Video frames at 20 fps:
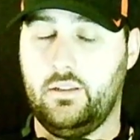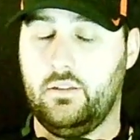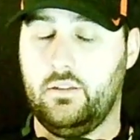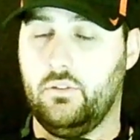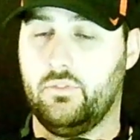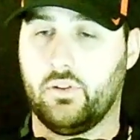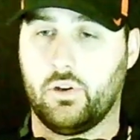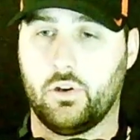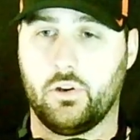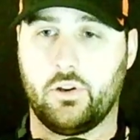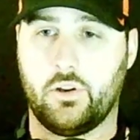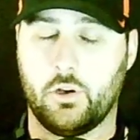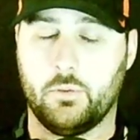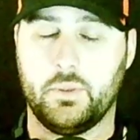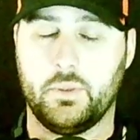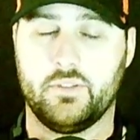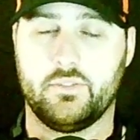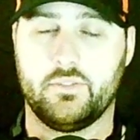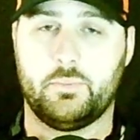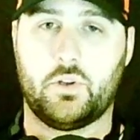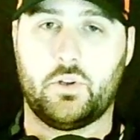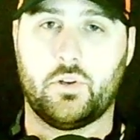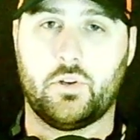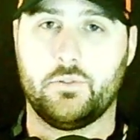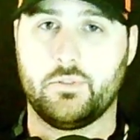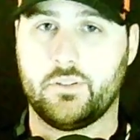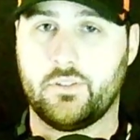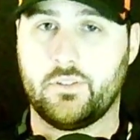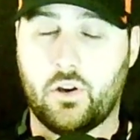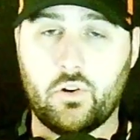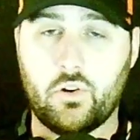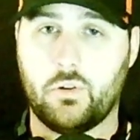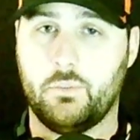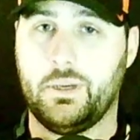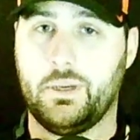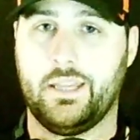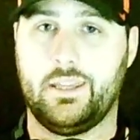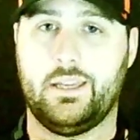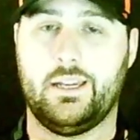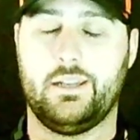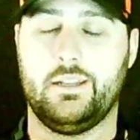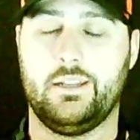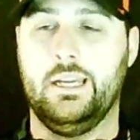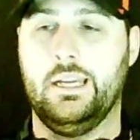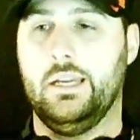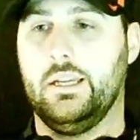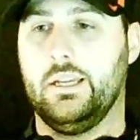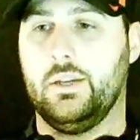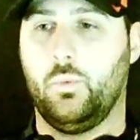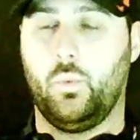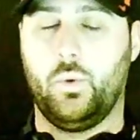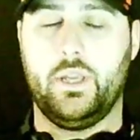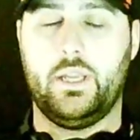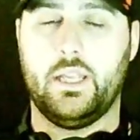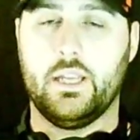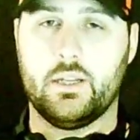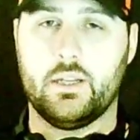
You've heard Kirby Smart talk about that week in and